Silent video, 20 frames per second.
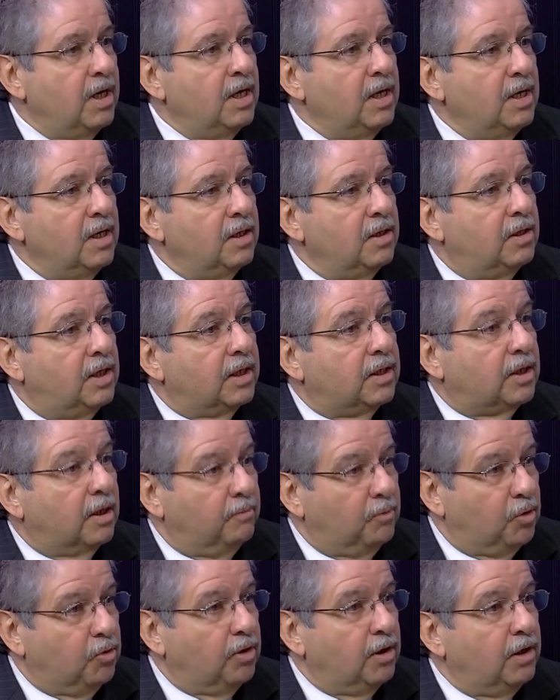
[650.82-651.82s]
the
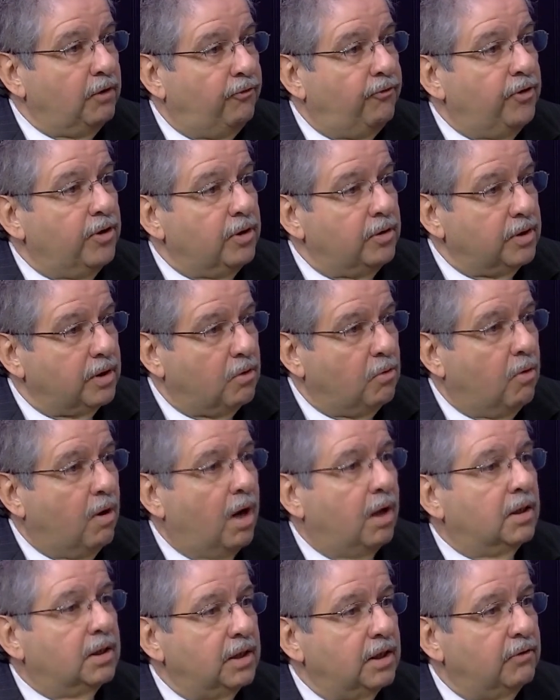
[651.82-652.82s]
community feel, the
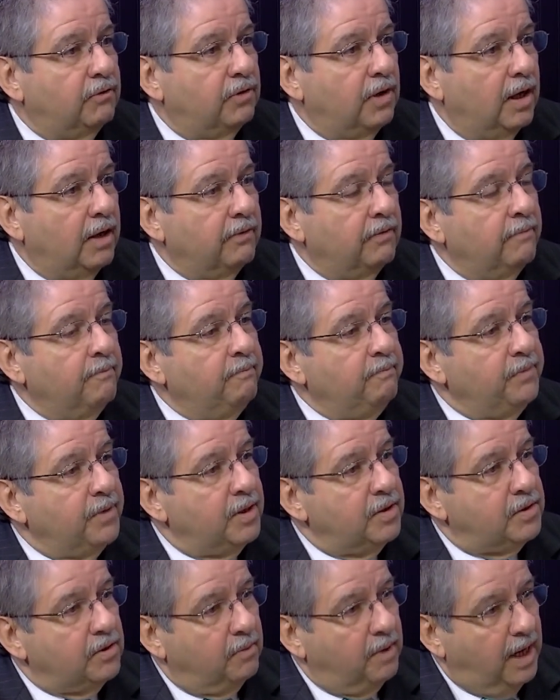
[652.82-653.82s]
quality of life.
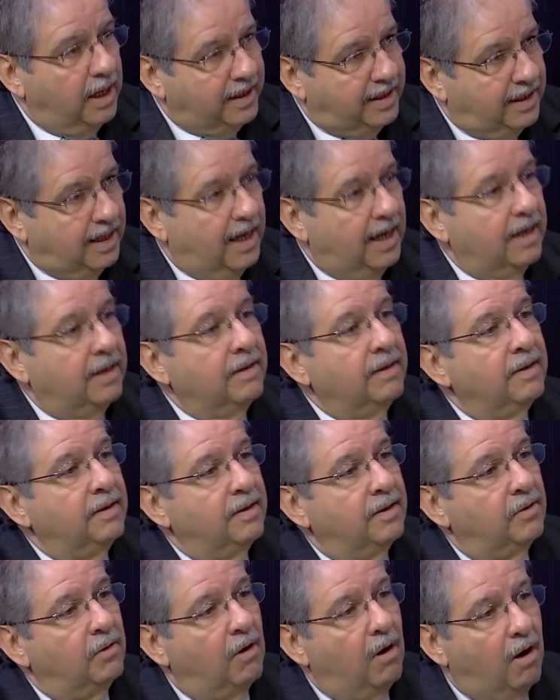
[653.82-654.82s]
So again,
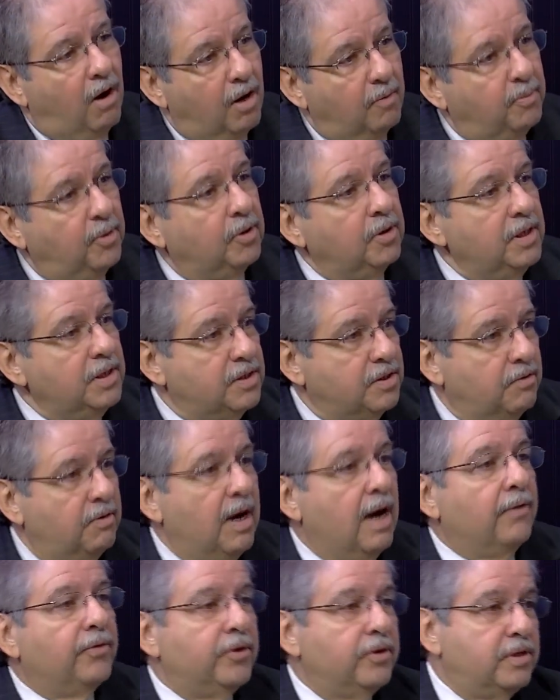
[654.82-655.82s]
our police are
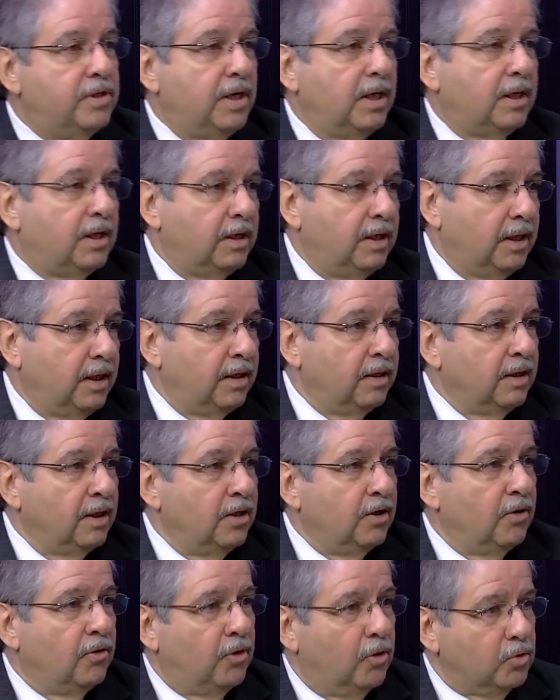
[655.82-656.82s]
out there ticketing
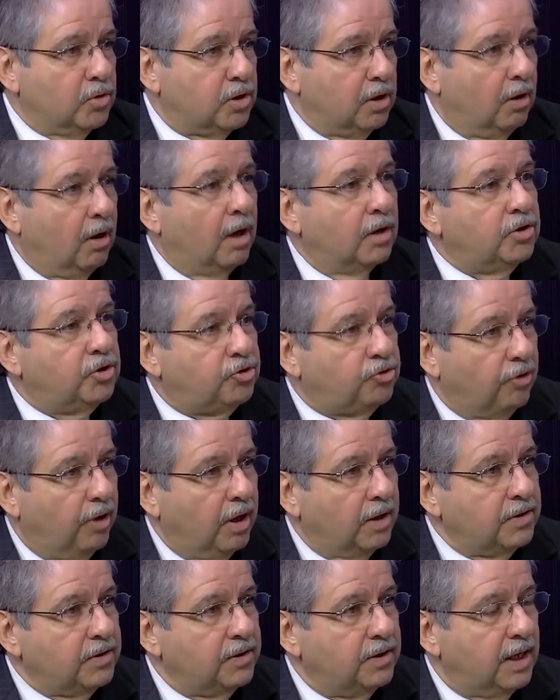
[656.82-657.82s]
those large
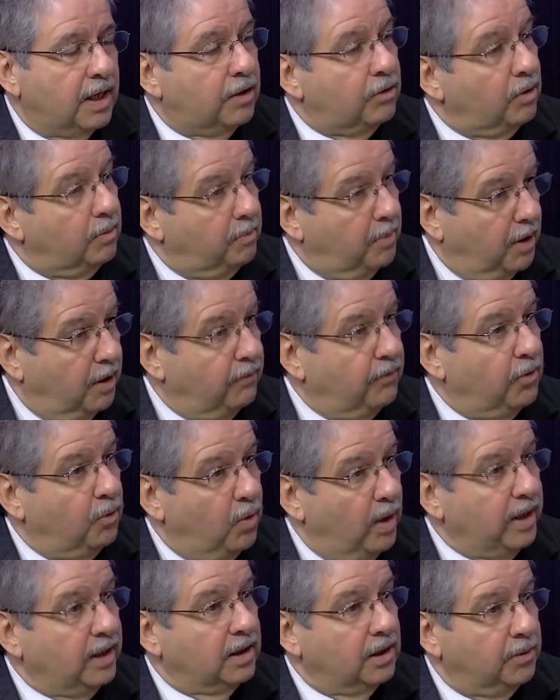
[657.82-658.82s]
trucks that are above the
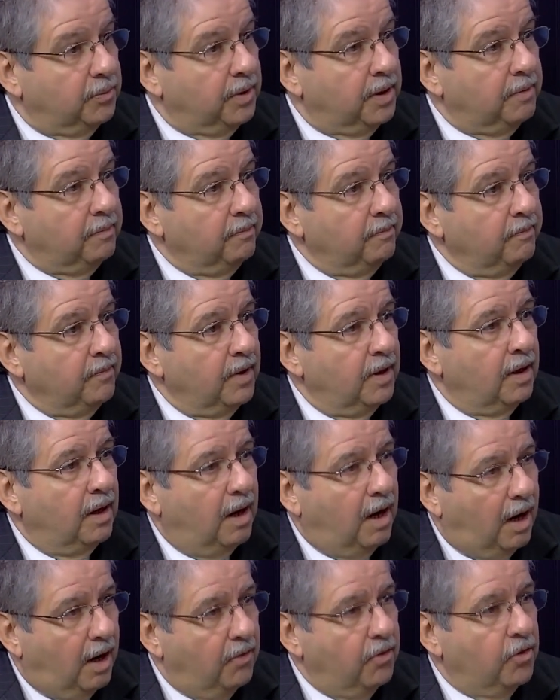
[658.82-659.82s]
weight limit
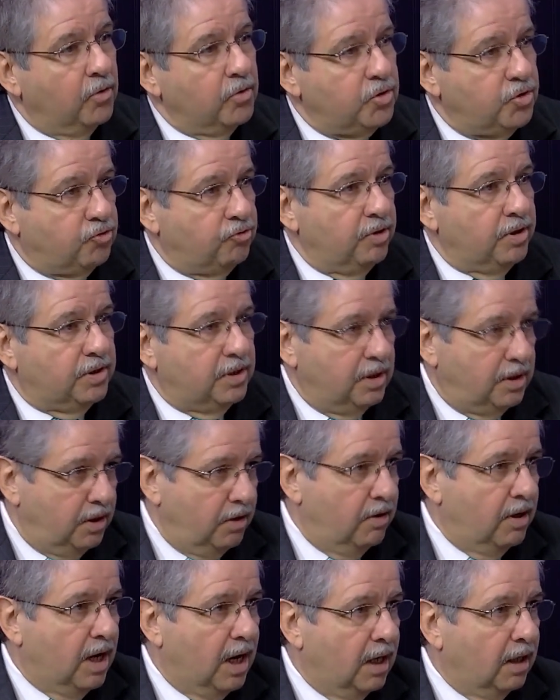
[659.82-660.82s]
on those streets that they're
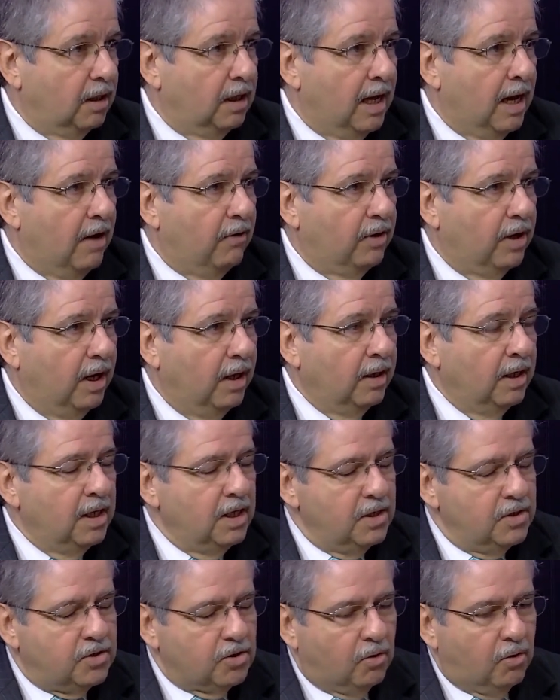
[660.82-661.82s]
not allowed on.
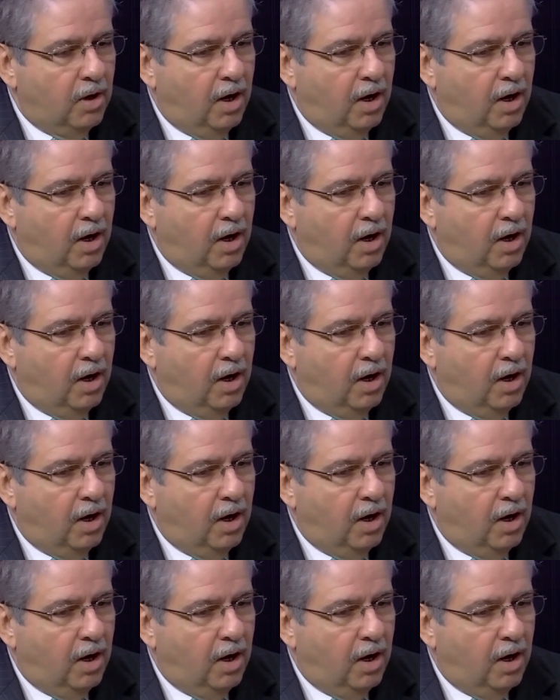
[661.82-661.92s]
So our